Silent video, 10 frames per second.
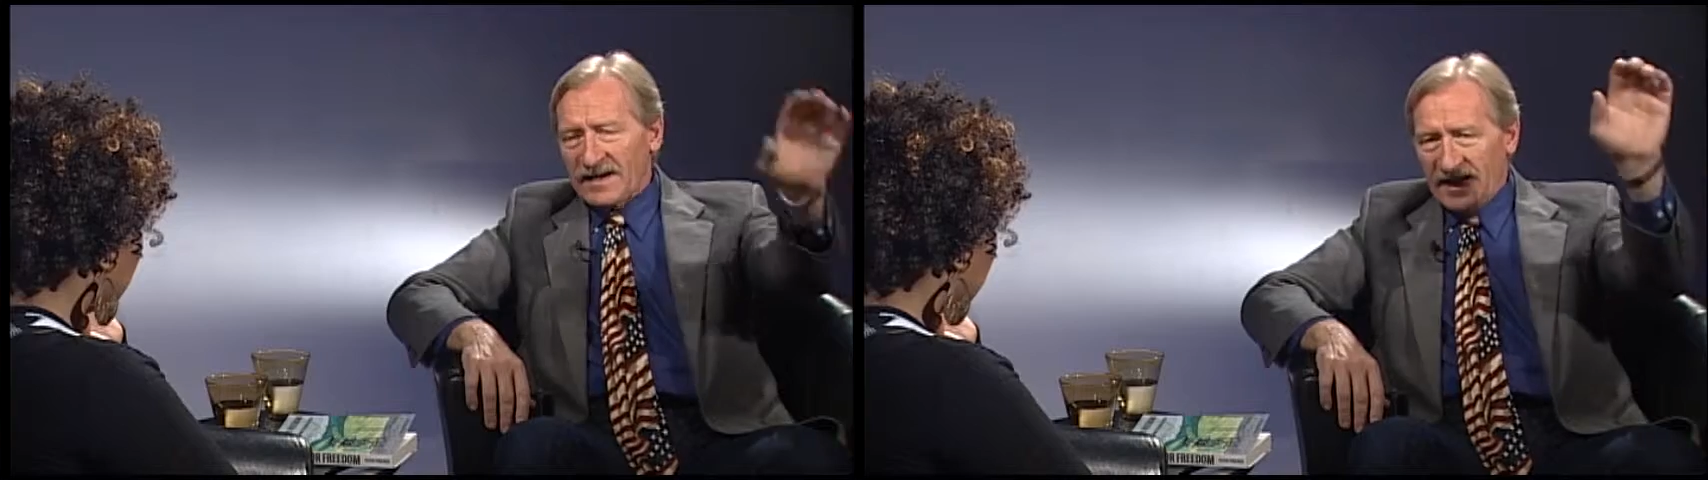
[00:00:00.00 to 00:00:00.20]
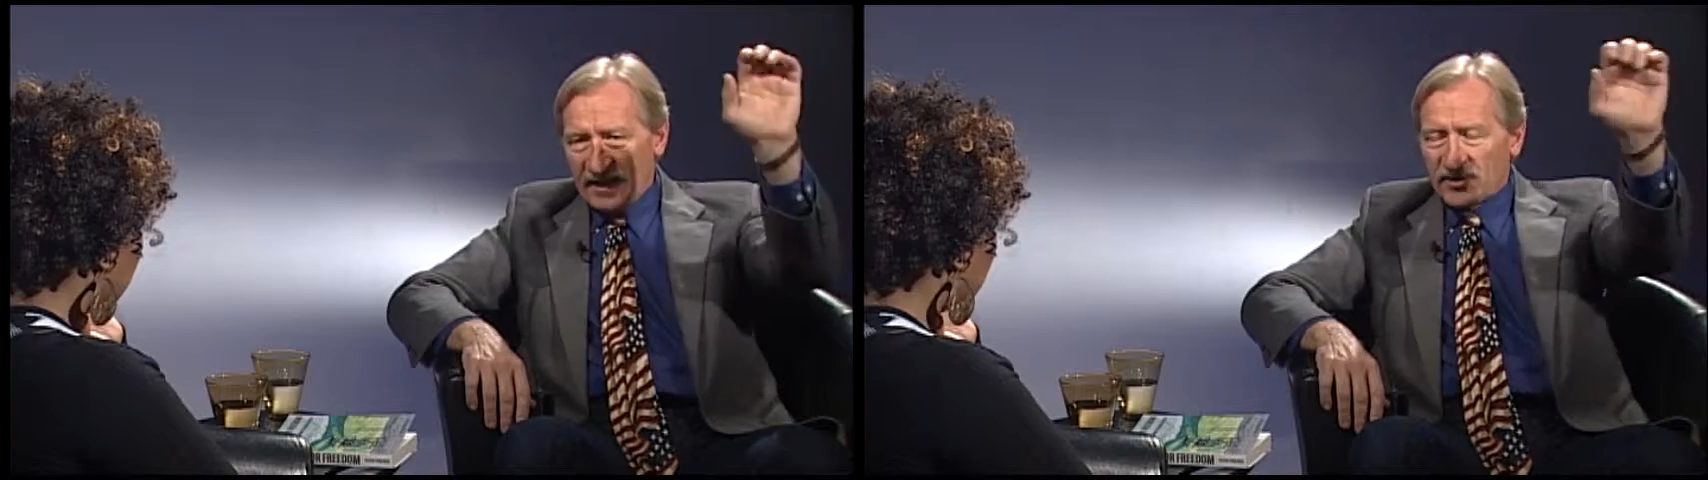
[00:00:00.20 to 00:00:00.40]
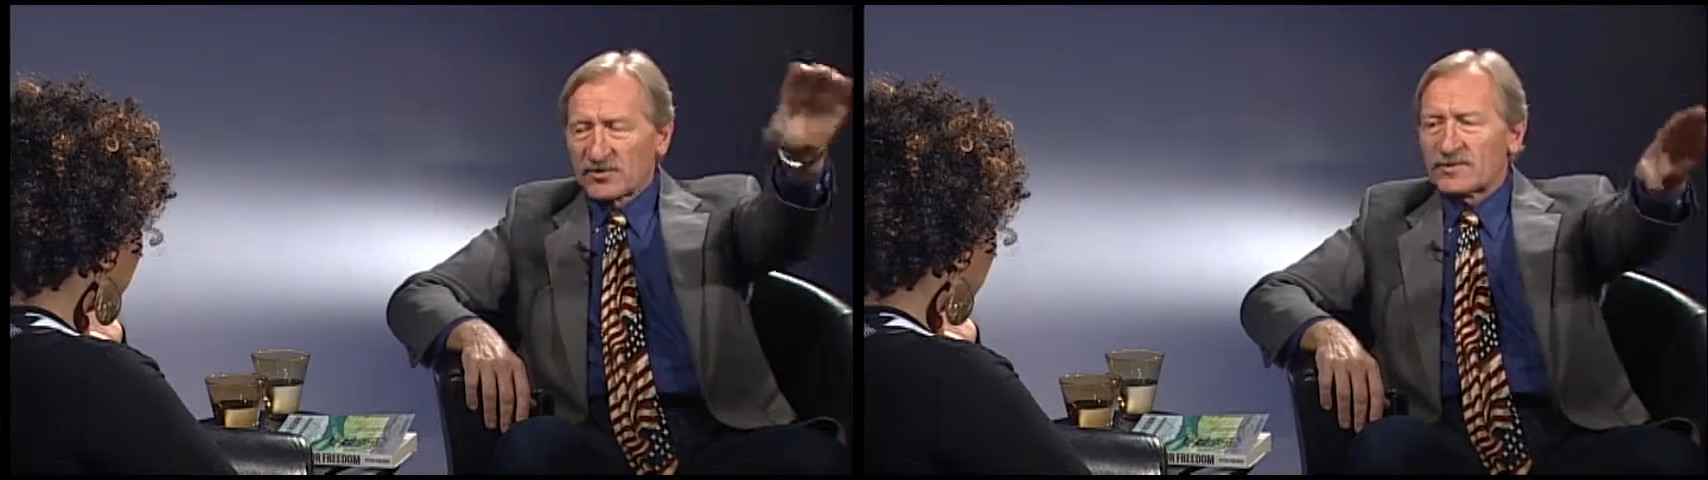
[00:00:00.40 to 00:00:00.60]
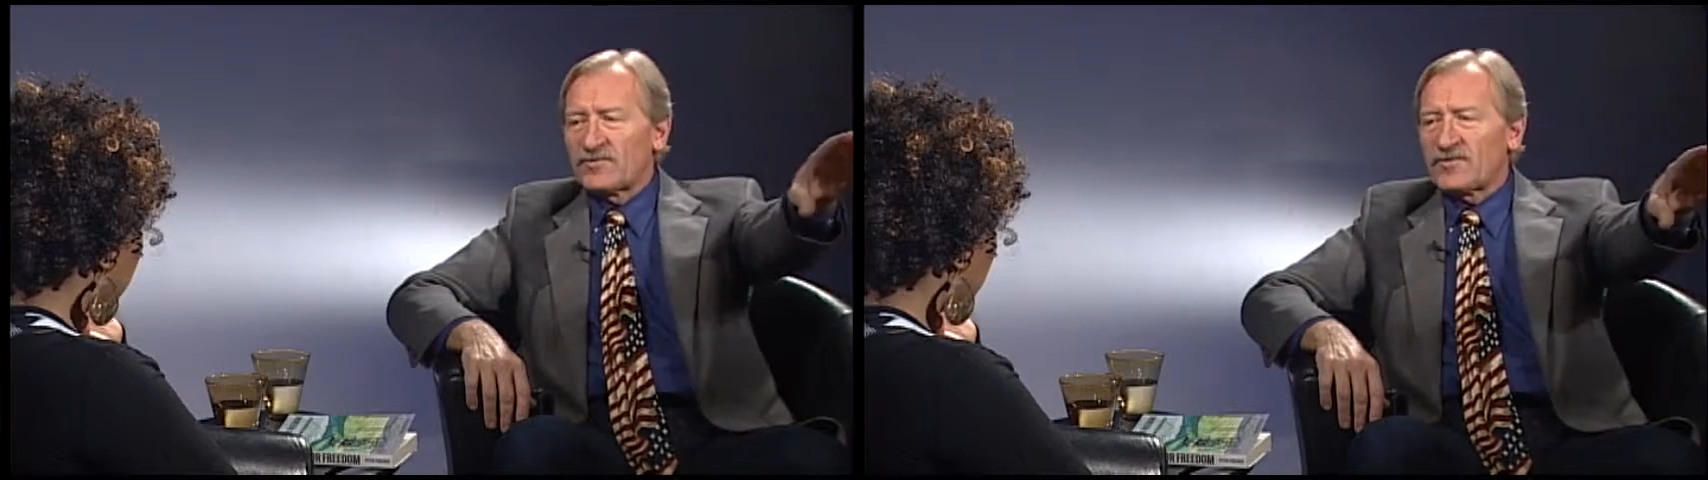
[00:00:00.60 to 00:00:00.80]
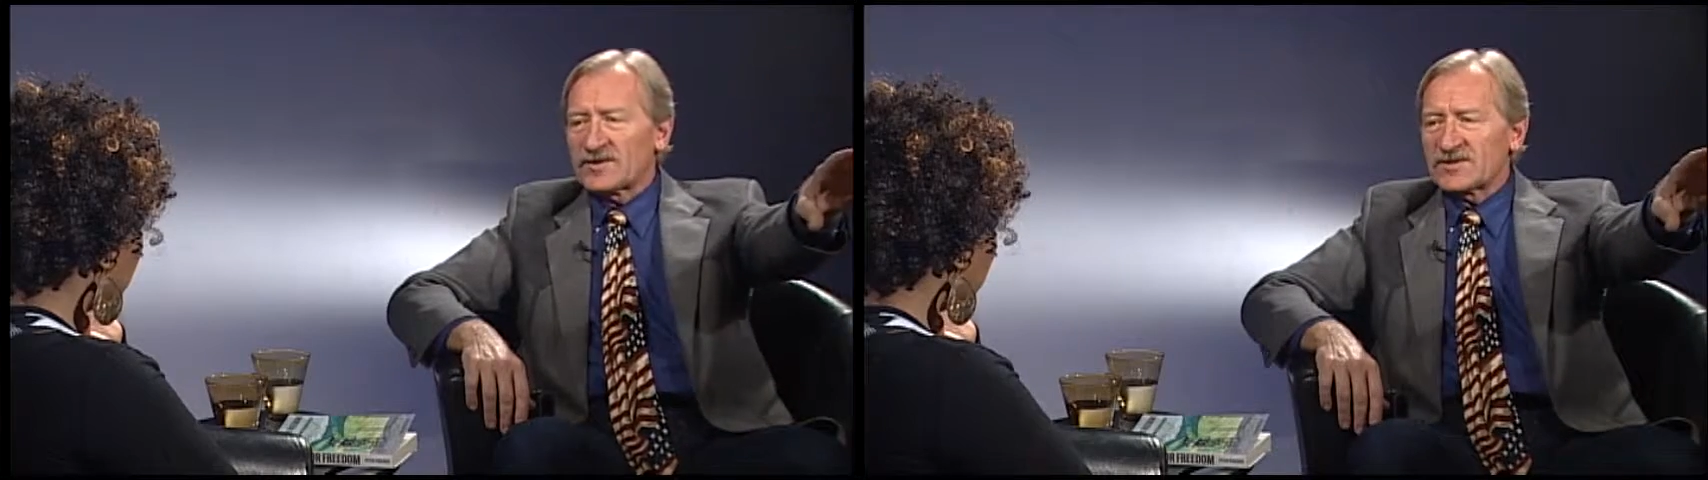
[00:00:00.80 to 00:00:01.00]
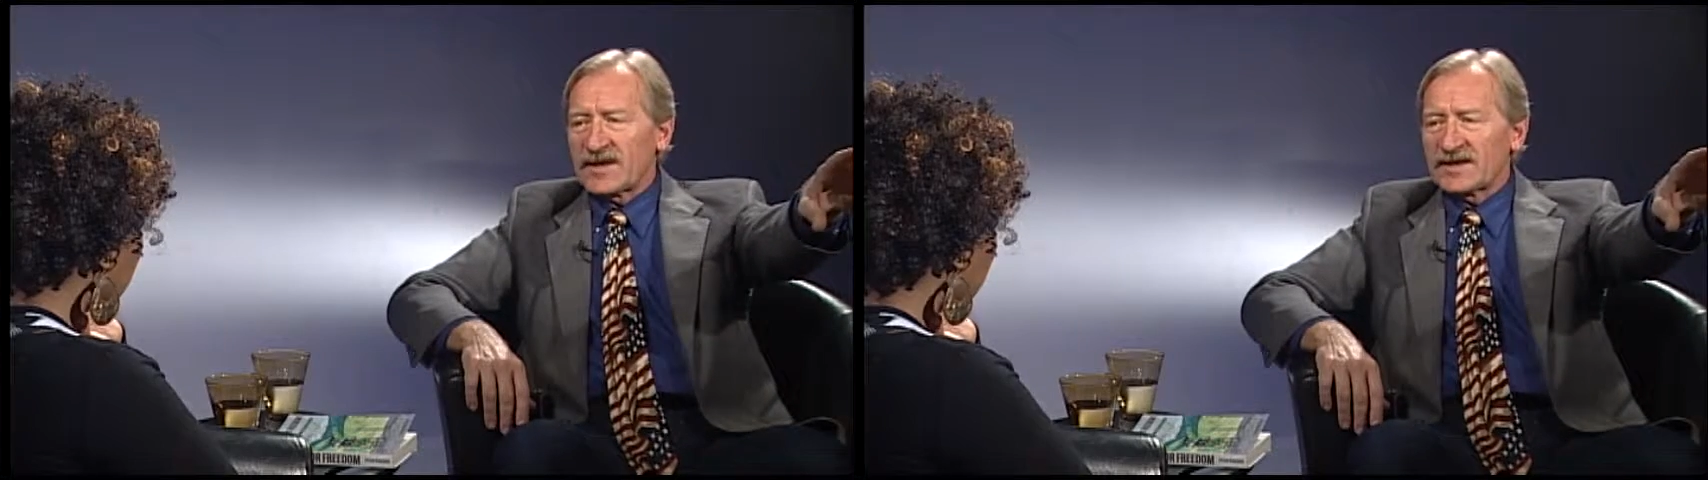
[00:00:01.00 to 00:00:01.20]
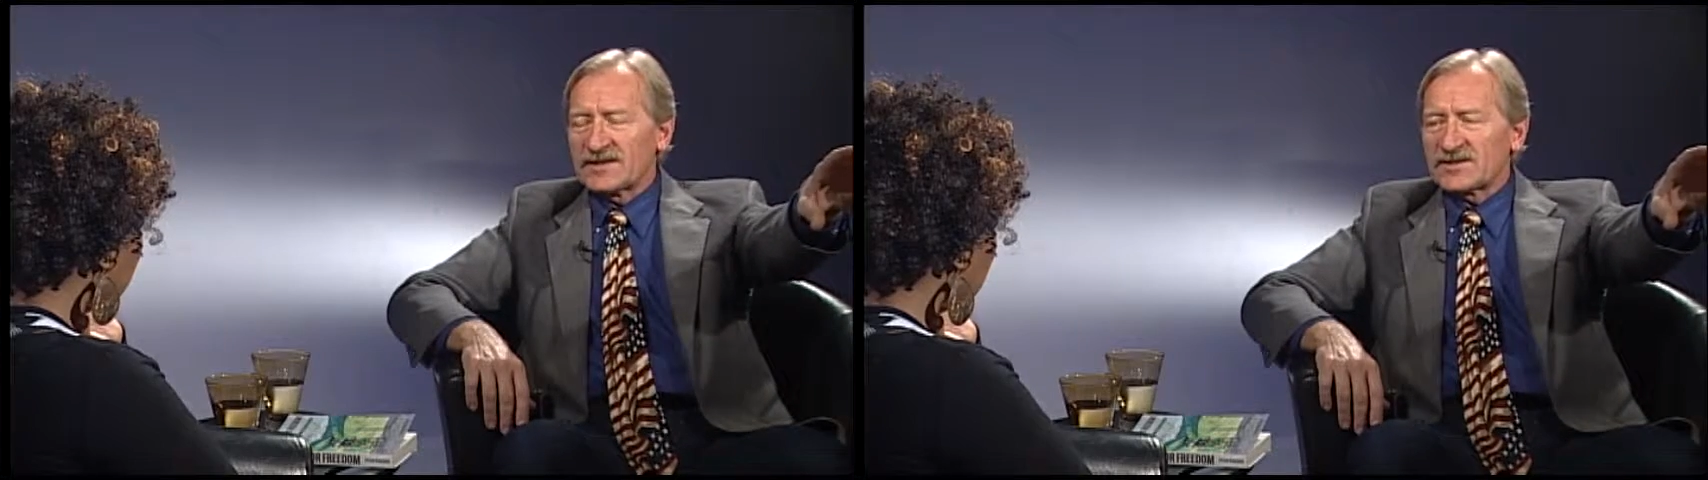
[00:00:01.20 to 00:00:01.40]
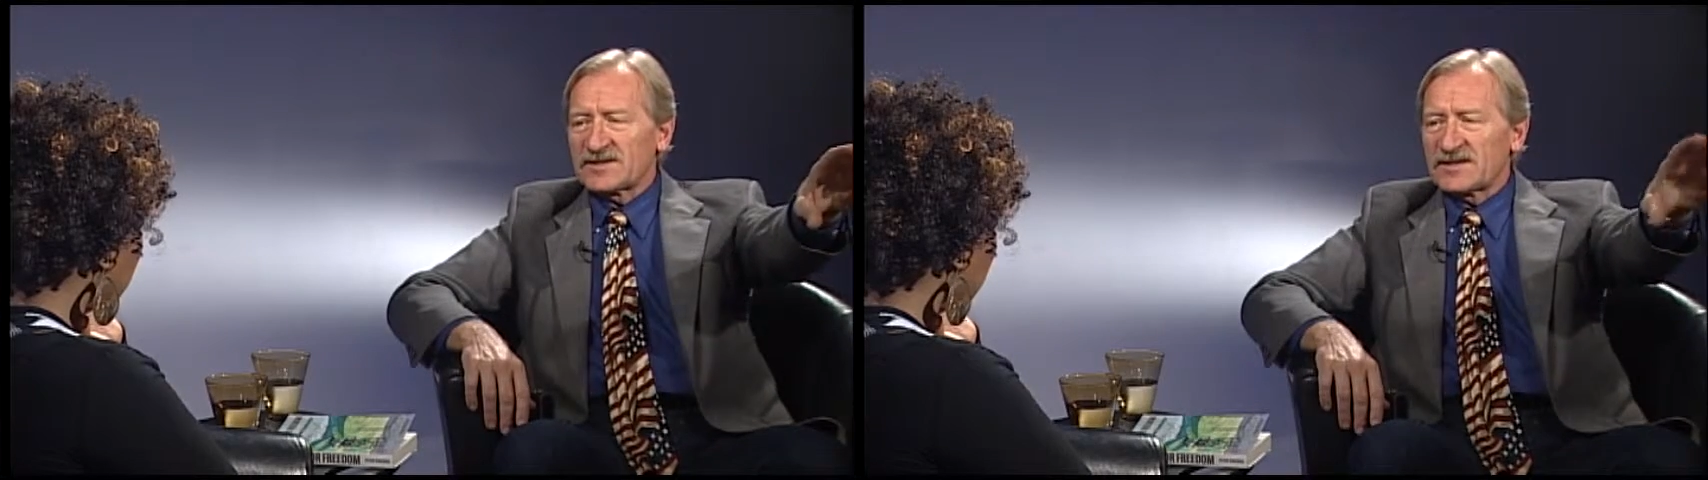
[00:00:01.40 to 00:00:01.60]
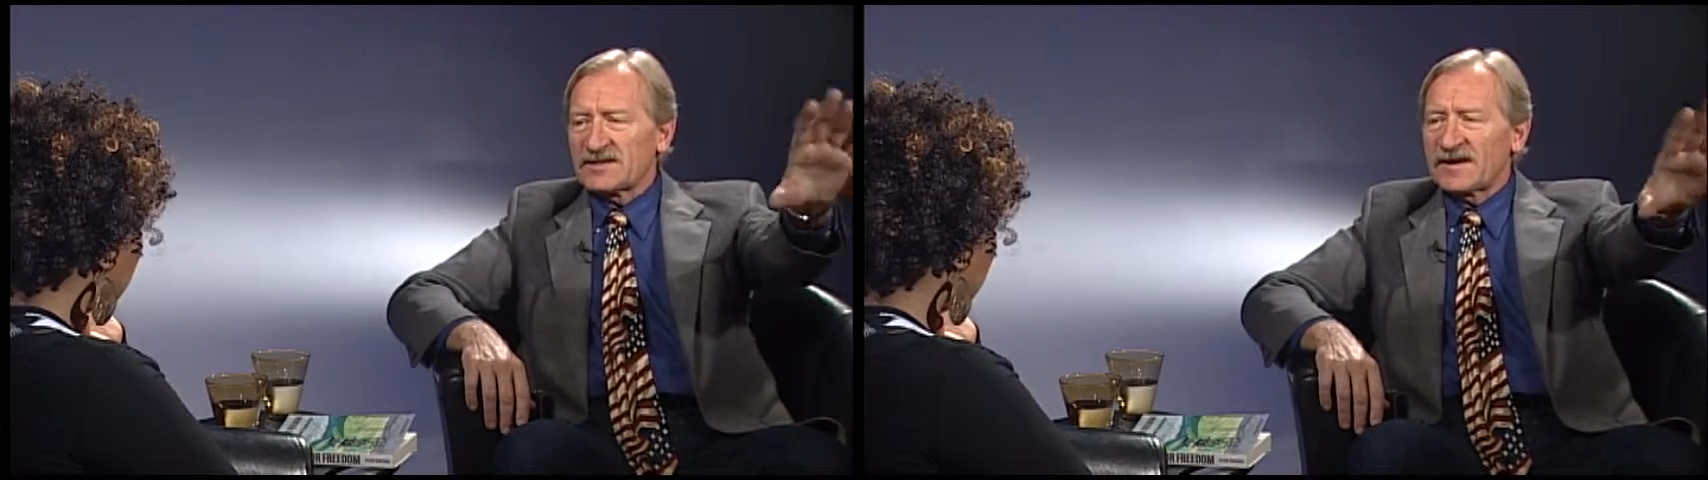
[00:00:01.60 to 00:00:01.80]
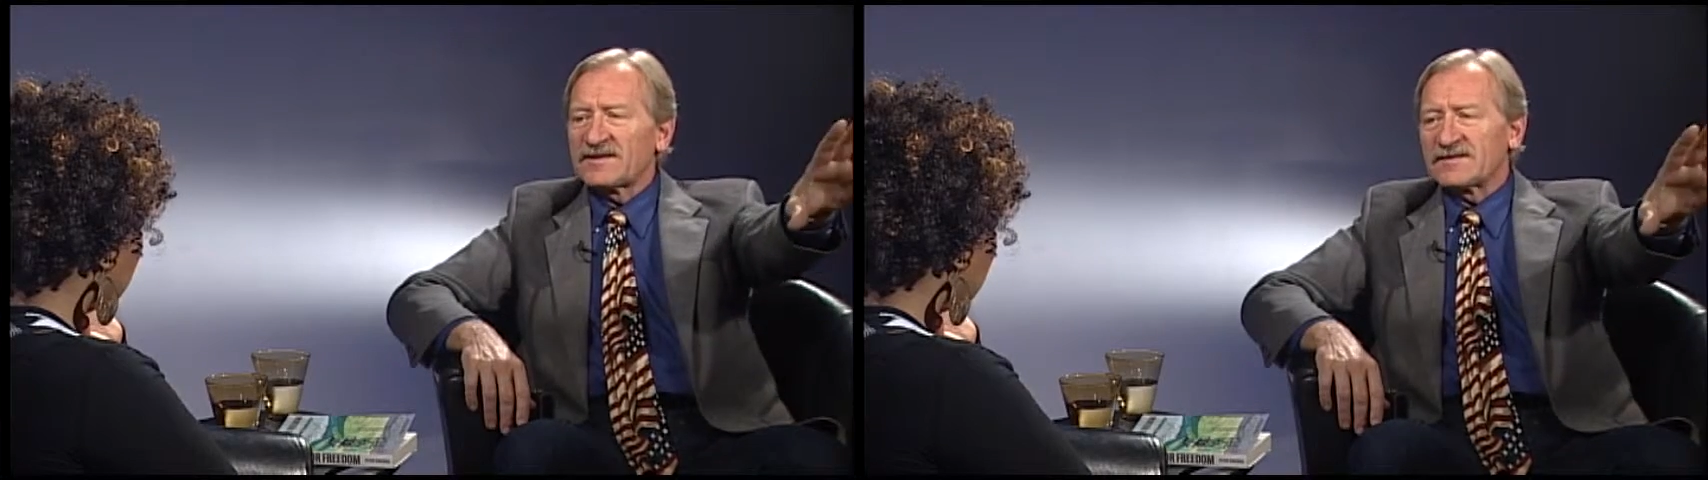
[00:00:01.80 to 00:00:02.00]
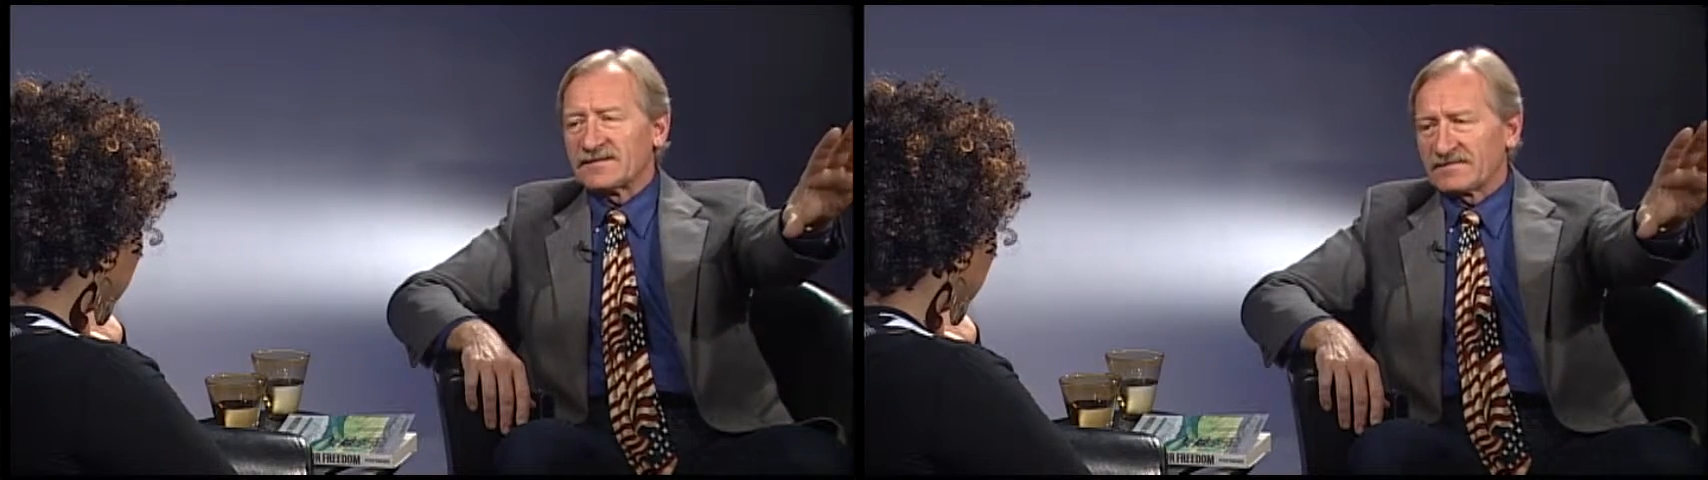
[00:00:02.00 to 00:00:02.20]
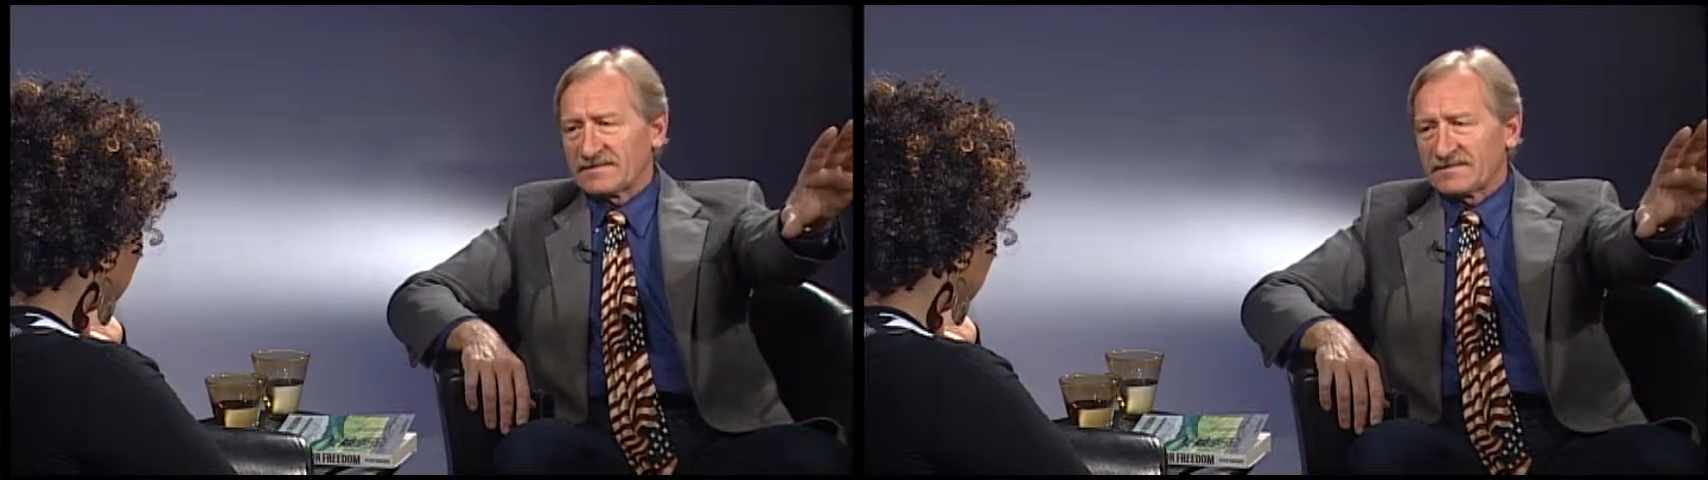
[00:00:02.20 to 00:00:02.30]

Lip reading: And through the forest, I can see another